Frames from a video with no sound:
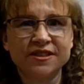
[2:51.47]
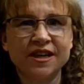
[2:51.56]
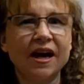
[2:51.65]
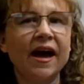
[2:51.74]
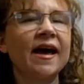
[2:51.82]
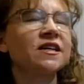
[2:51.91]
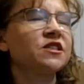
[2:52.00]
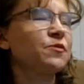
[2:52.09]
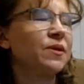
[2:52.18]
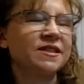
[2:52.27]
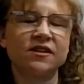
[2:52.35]
I ask
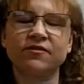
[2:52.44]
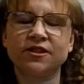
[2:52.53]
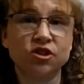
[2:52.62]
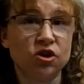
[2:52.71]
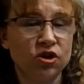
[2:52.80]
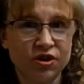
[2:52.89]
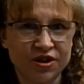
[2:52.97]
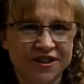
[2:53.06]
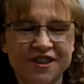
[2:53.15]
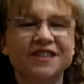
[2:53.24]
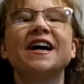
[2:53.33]
myself these all
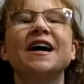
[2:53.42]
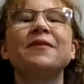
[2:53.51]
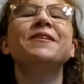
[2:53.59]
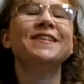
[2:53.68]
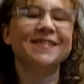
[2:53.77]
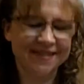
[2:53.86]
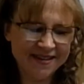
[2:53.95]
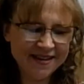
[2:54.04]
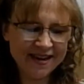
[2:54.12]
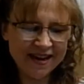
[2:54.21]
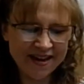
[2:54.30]
the time.
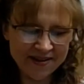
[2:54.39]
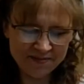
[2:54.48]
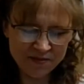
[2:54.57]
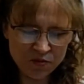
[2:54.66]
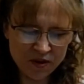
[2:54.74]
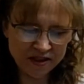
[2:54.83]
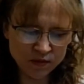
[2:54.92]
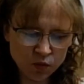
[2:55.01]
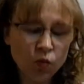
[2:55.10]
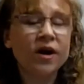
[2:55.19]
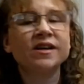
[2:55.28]
One is,
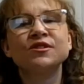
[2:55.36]
what do I